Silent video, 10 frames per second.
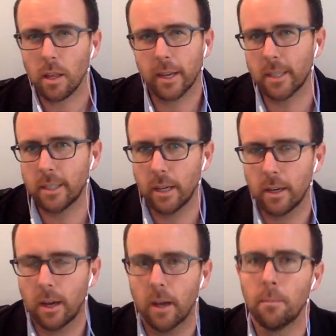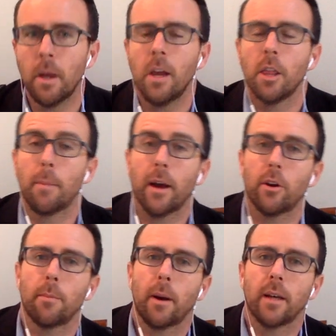Like I said, the
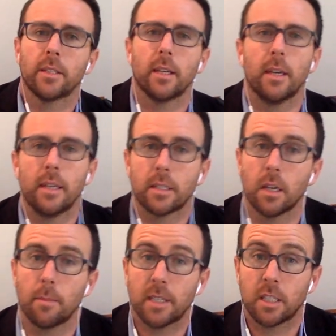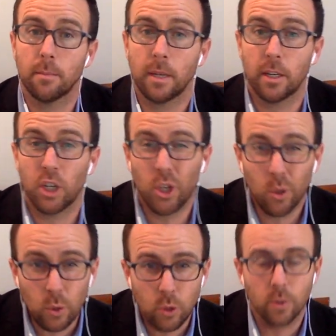binder deposit is going to be submitted.
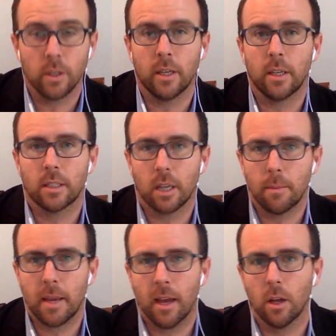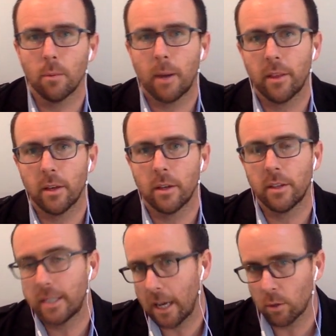Usually, it's going to be held by
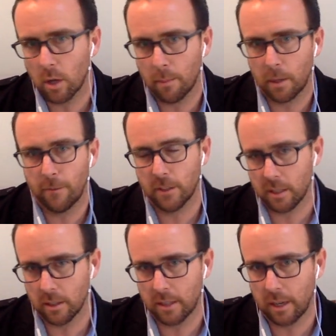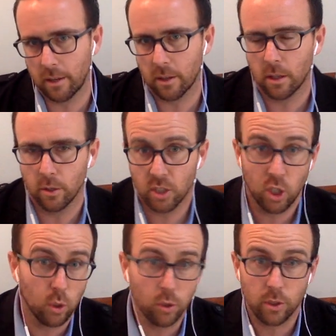the title company facilitating the closing,
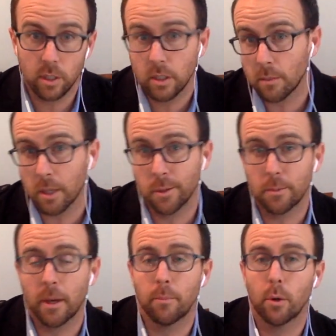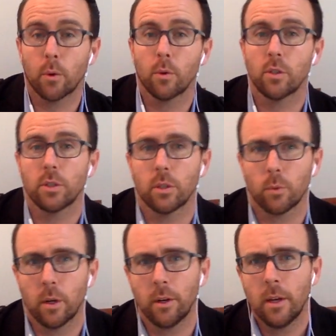usually, sometimes by brokerages as
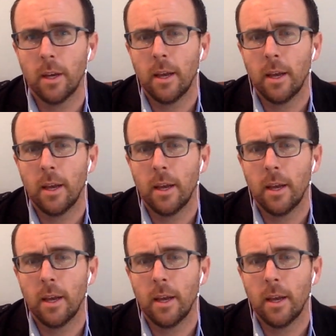well.